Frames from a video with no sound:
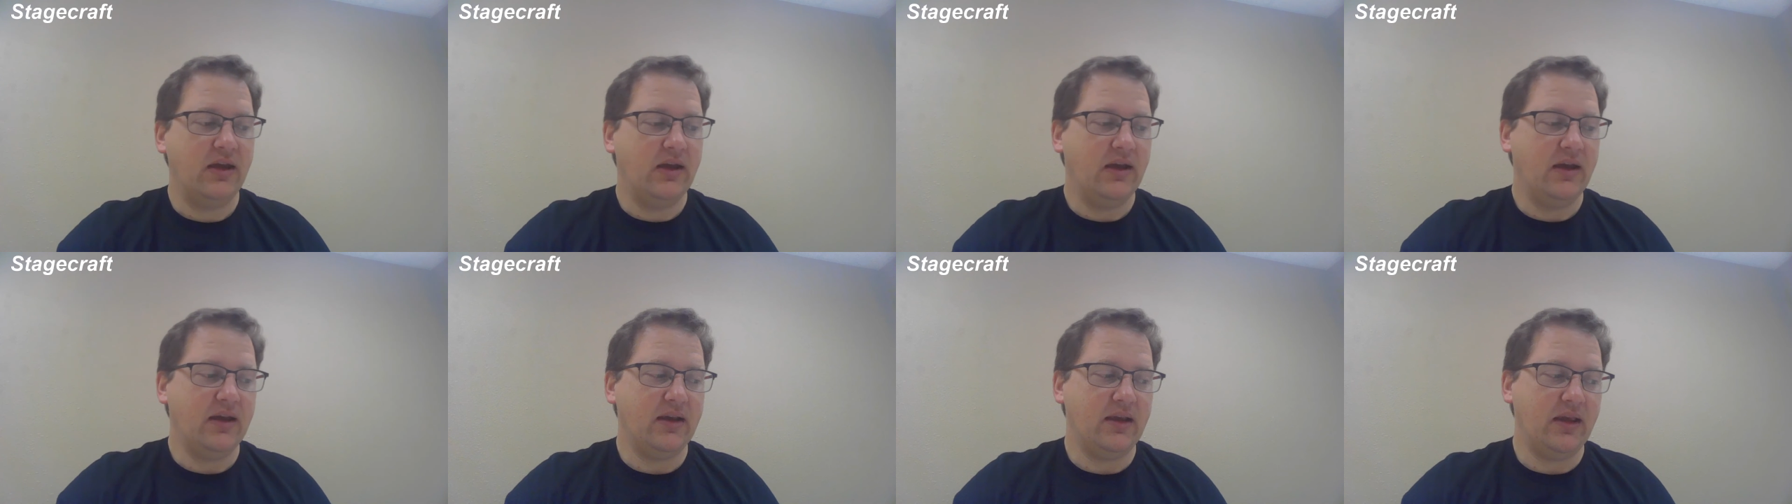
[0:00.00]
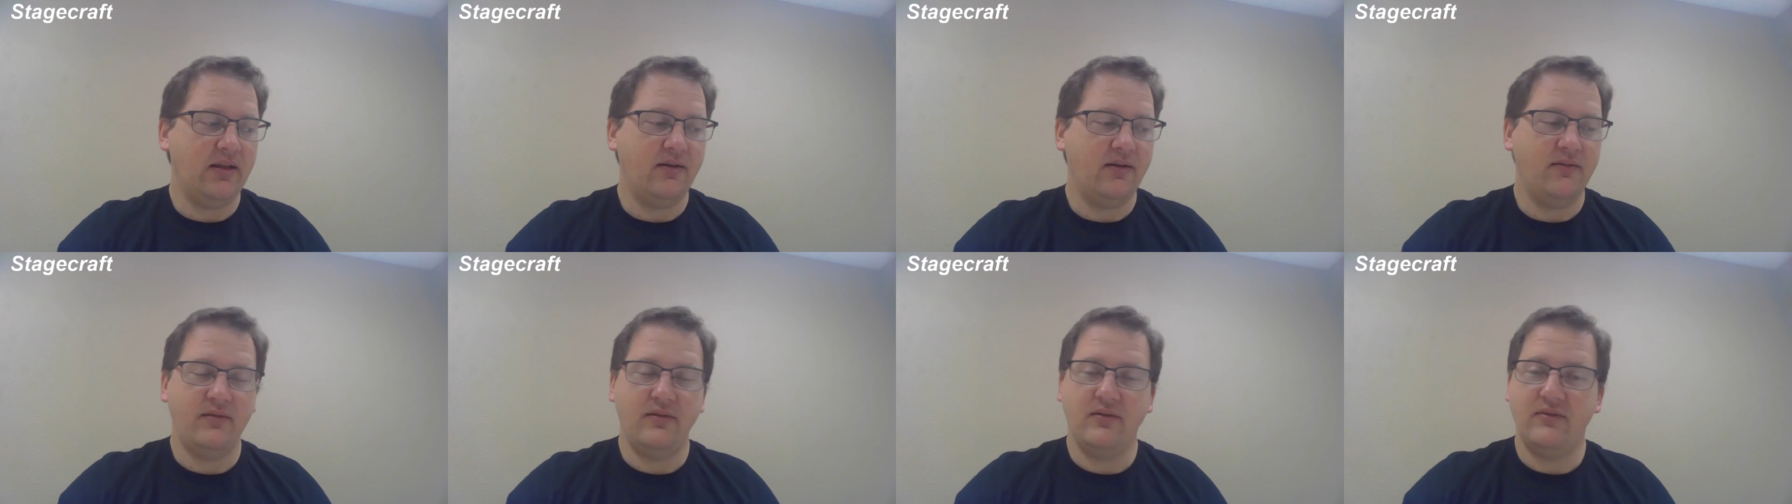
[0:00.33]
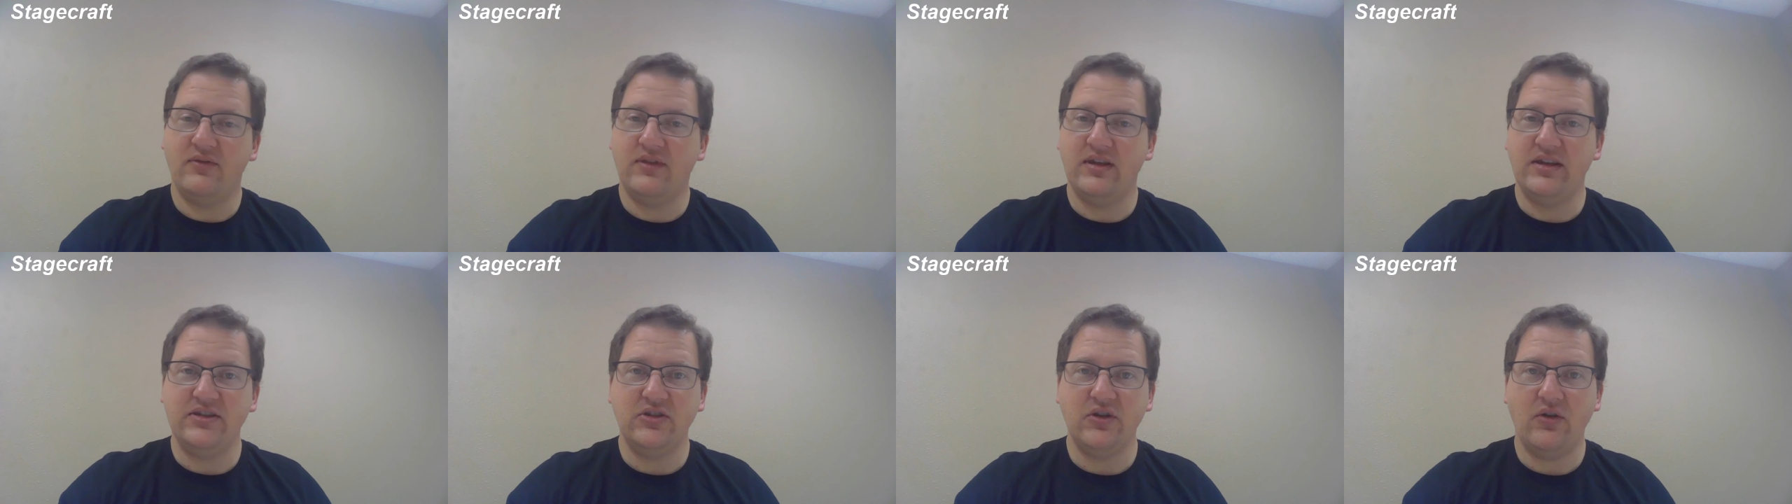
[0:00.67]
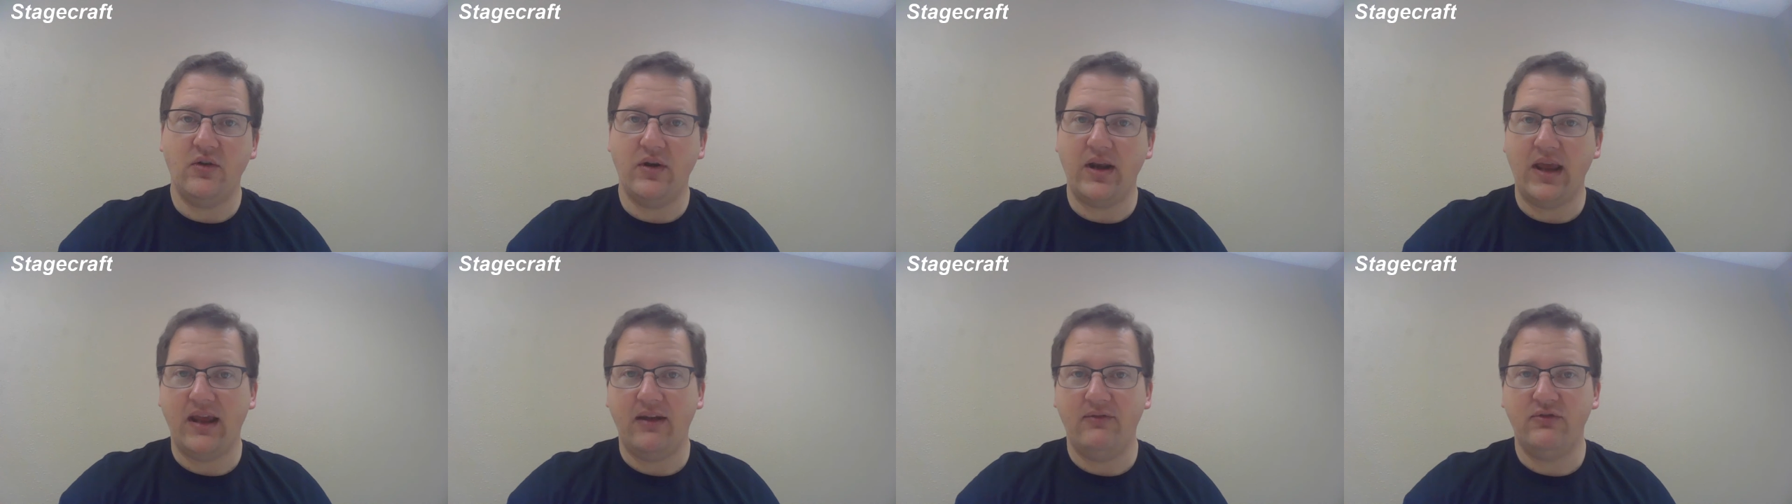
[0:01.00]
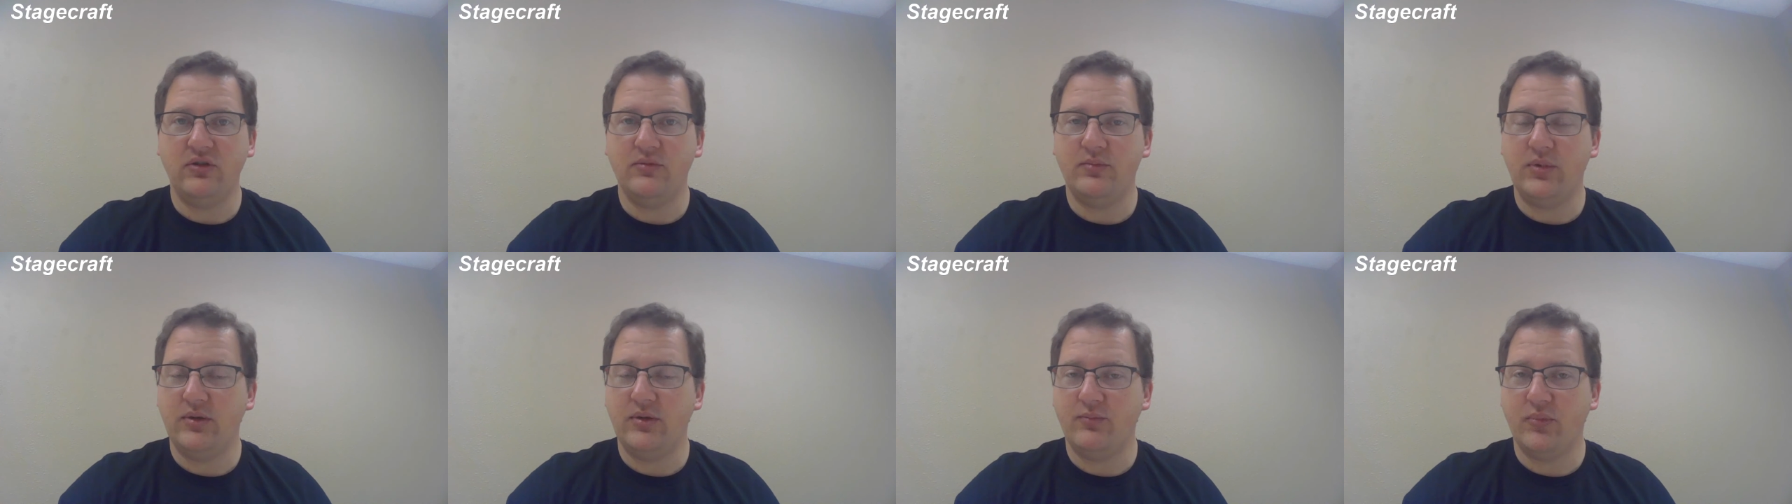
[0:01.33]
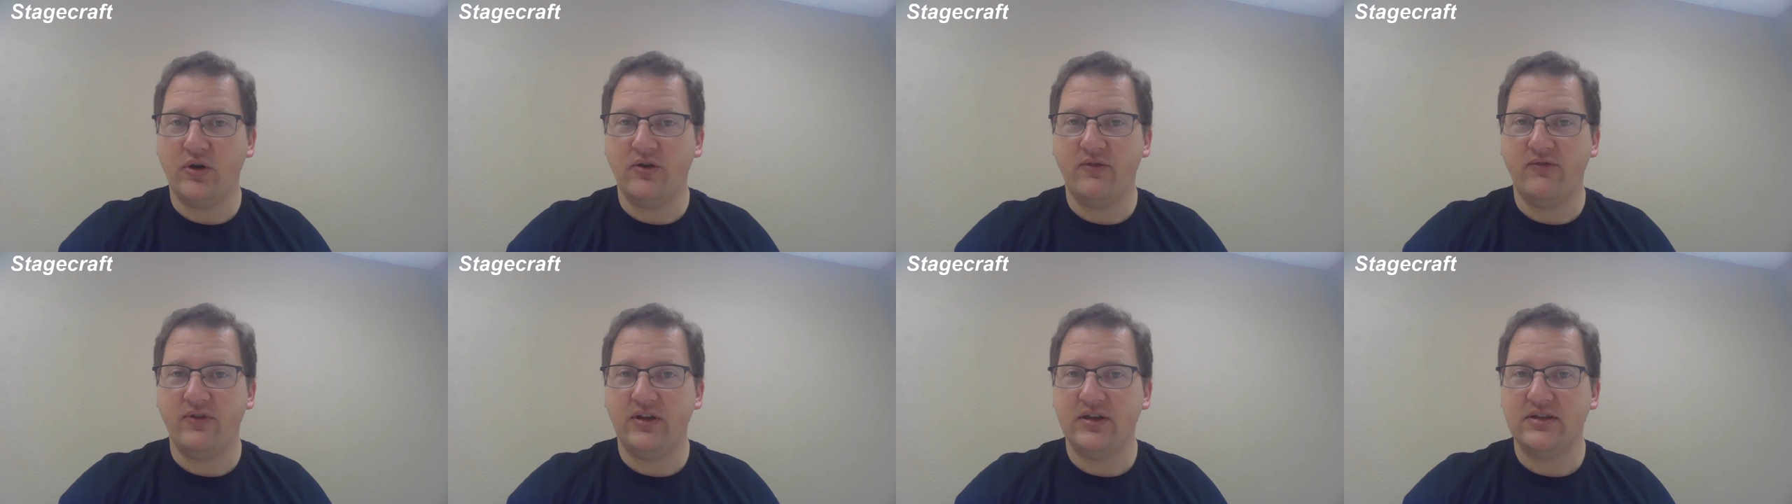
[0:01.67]
Again, these don't have to be
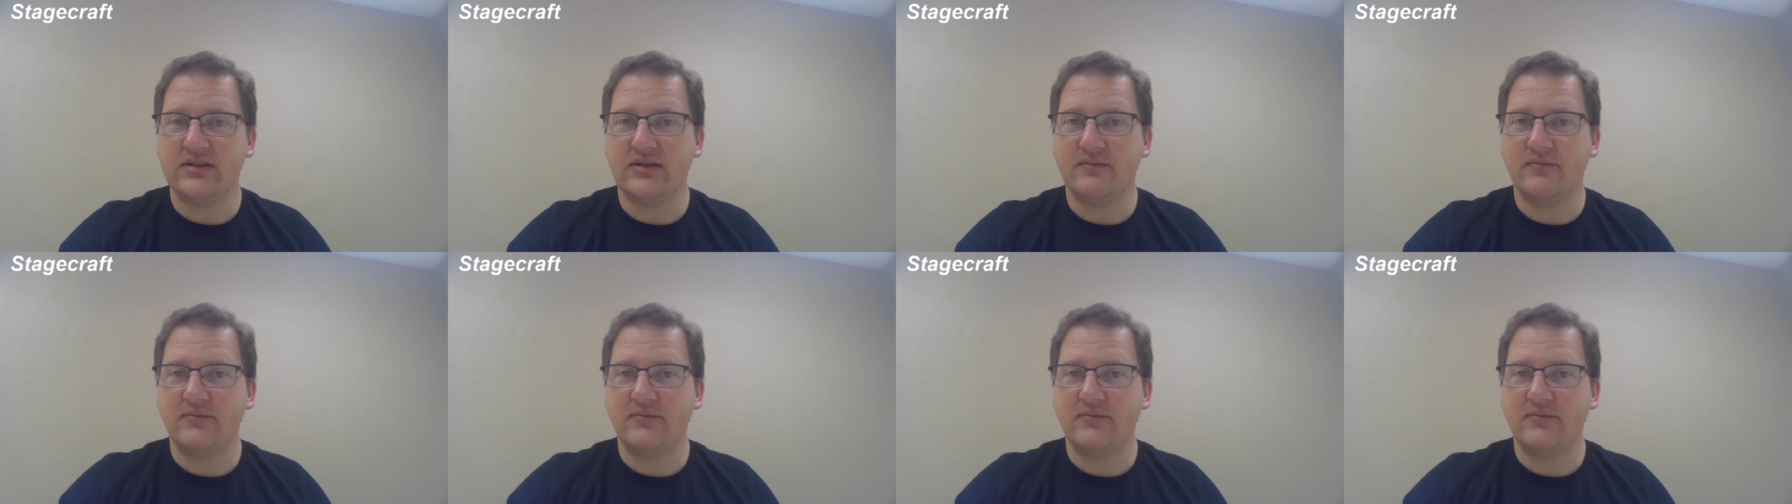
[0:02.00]
perfect.